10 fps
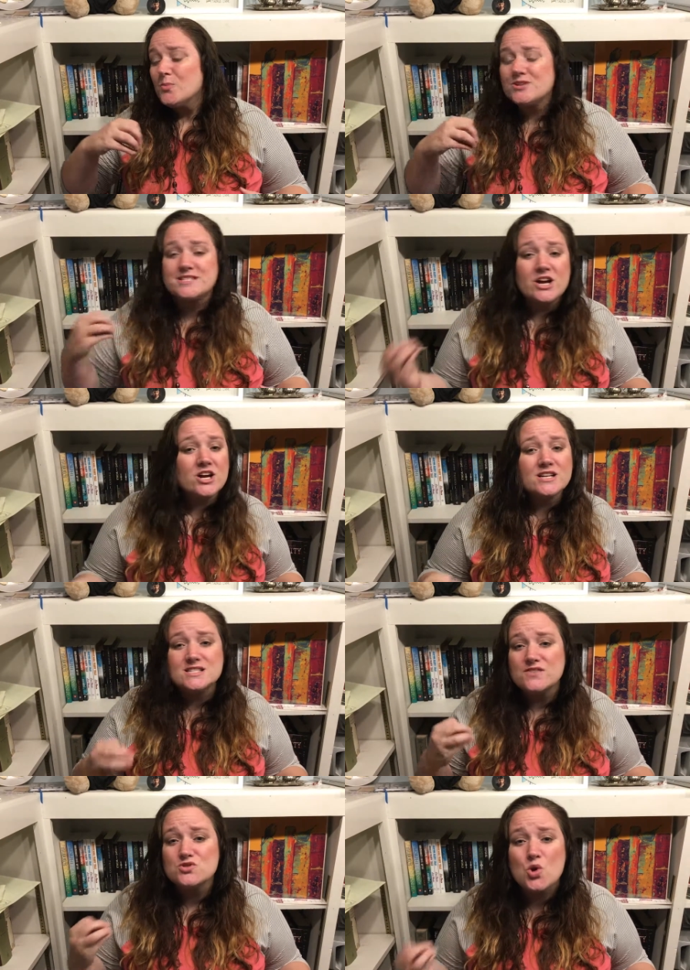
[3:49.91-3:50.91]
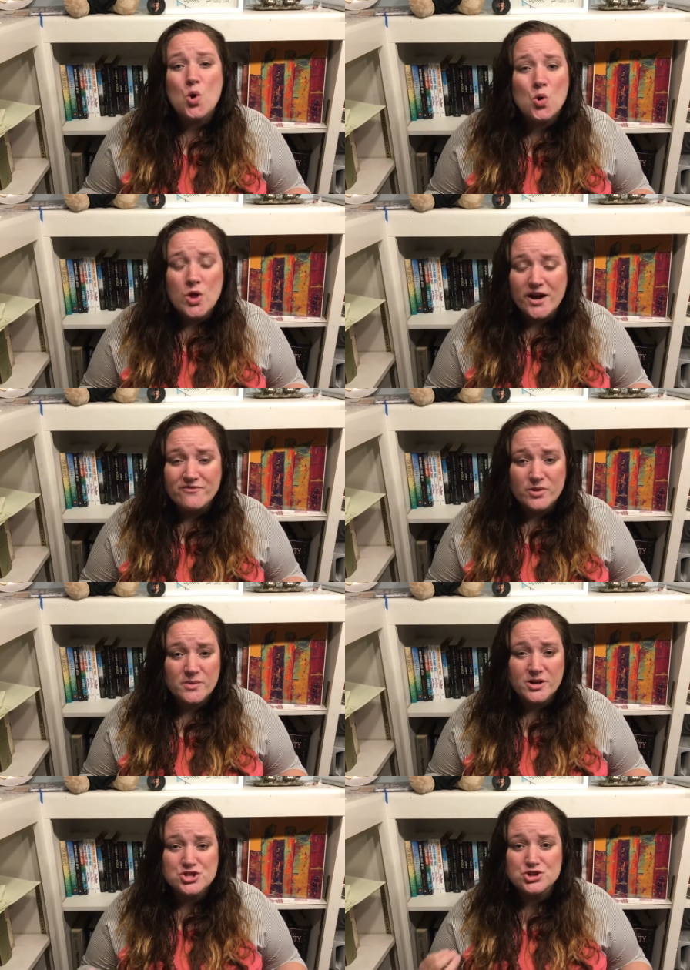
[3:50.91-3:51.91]
But Sarah has lived her whole life
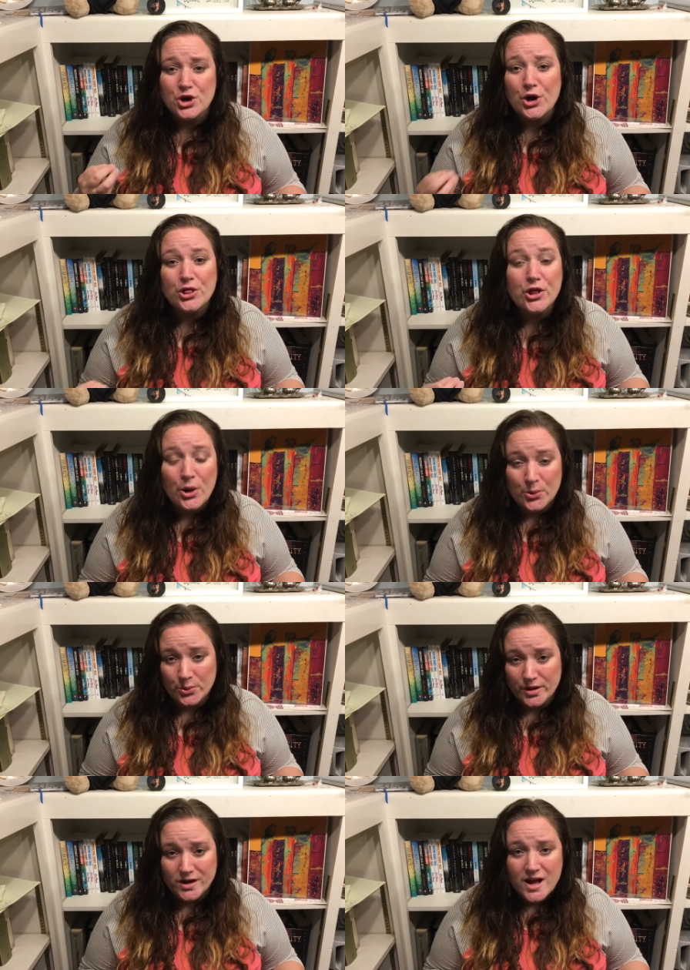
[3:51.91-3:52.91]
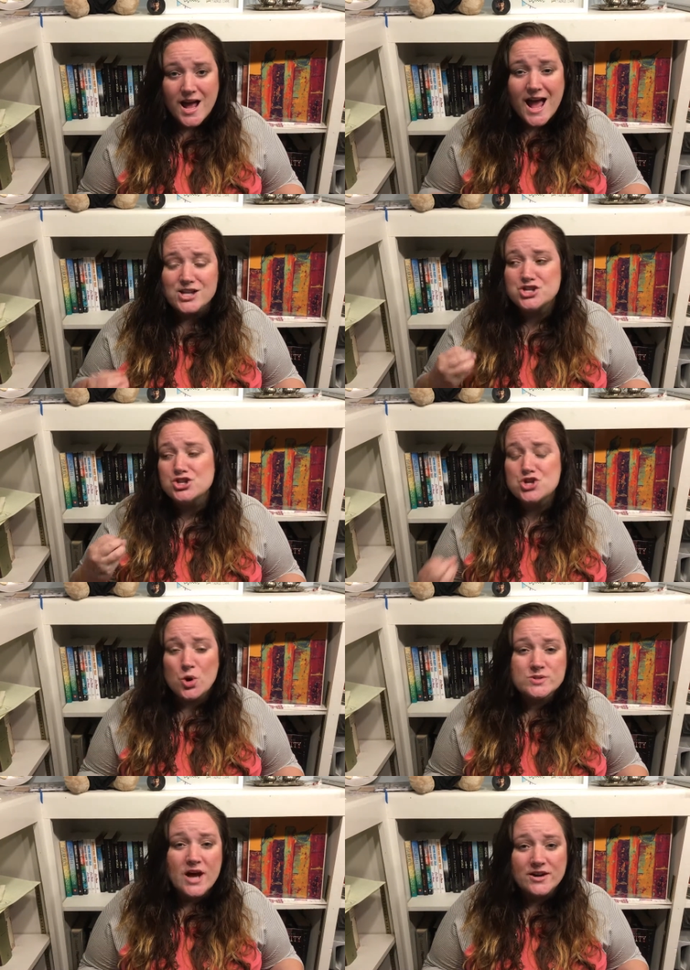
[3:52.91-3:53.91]
pretty much alone, and she
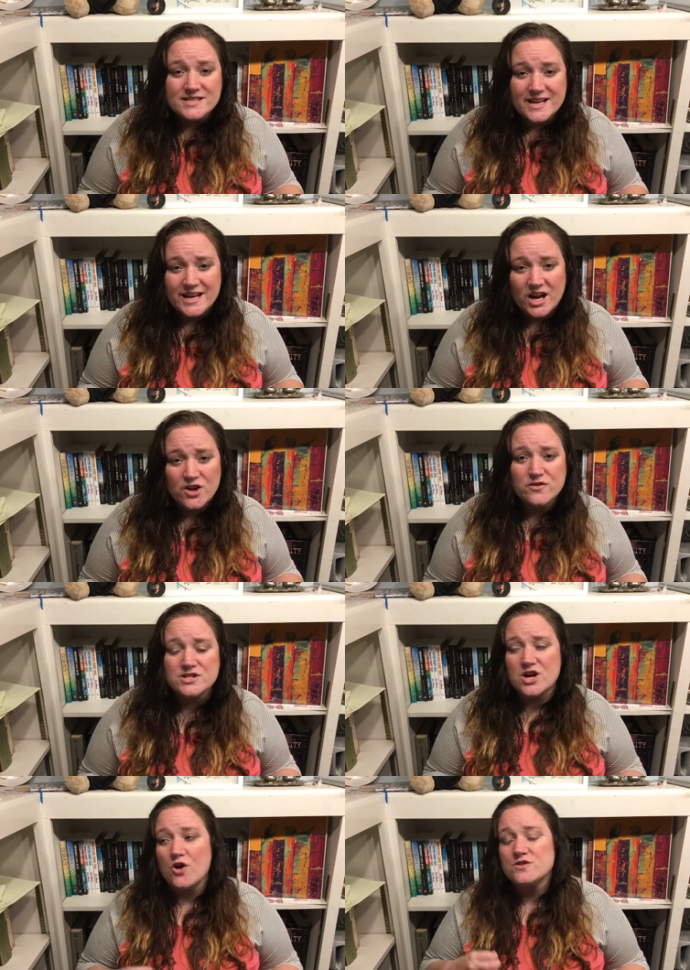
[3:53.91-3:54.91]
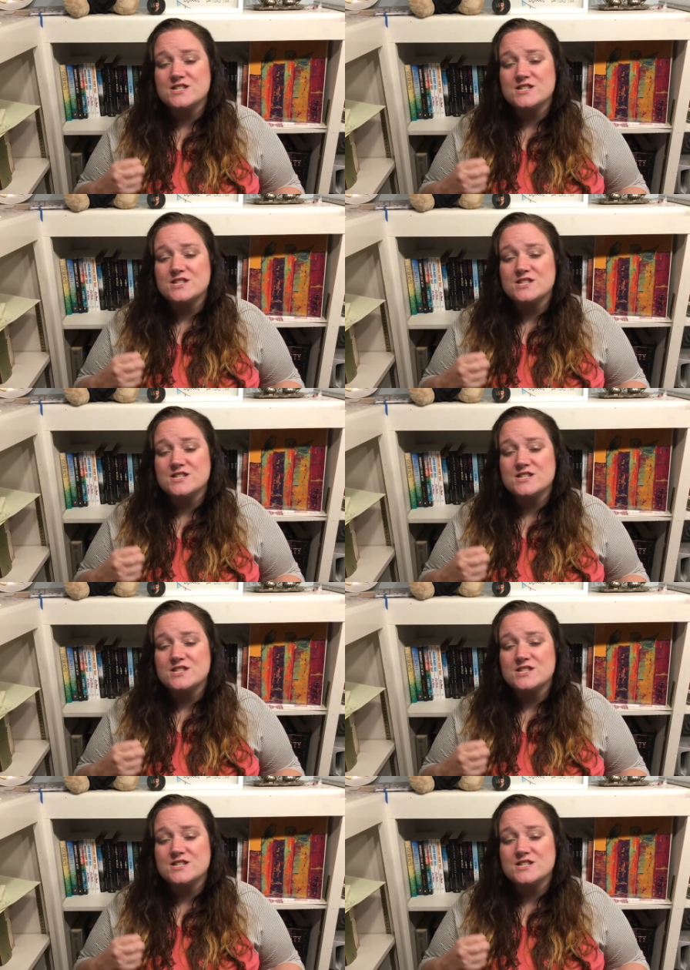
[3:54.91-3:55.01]
knows how to take care of herself.